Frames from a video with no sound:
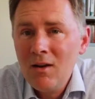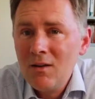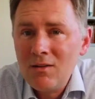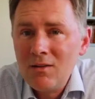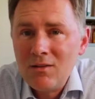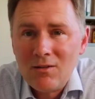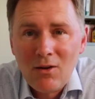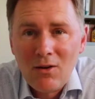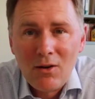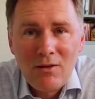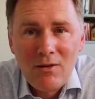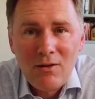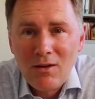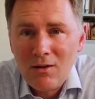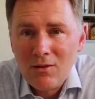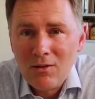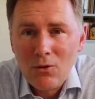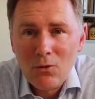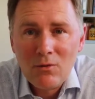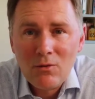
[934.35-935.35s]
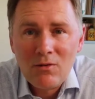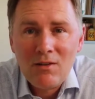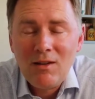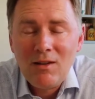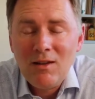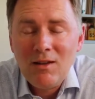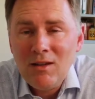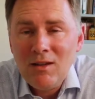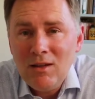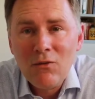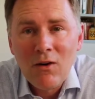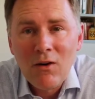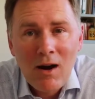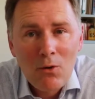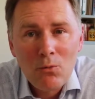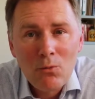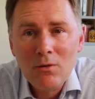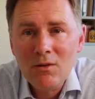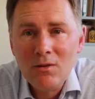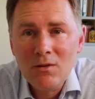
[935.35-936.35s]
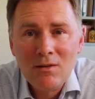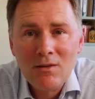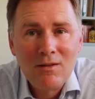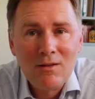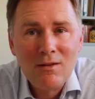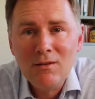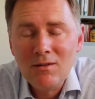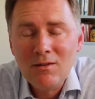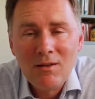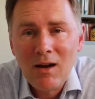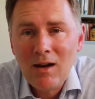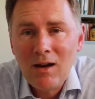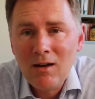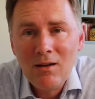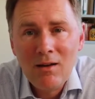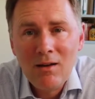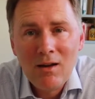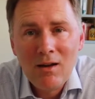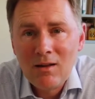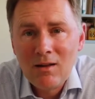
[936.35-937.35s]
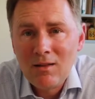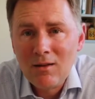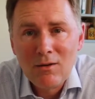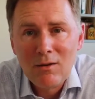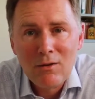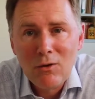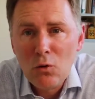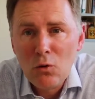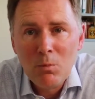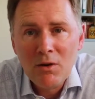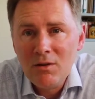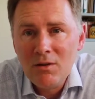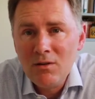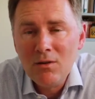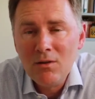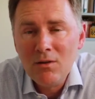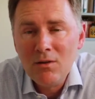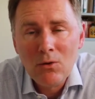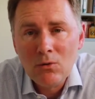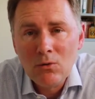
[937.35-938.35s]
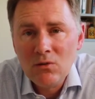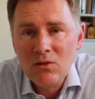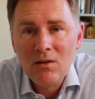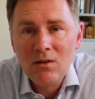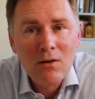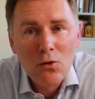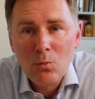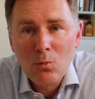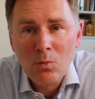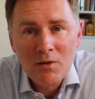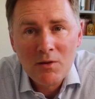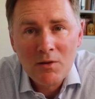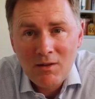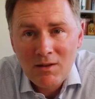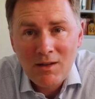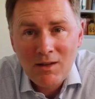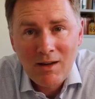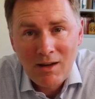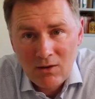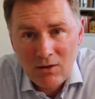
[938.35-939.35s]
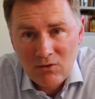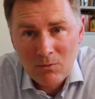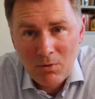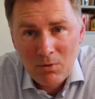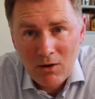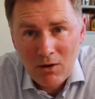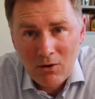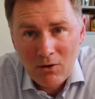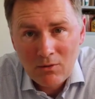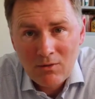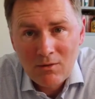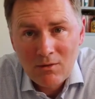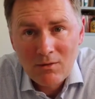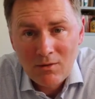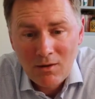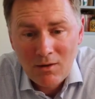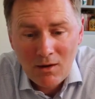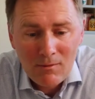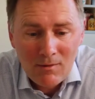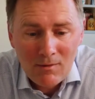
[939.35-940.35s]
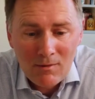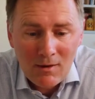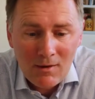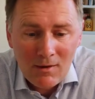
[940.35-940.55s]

studying those E vowels in a dialect that nobody knows and nobody cares about. Yeah?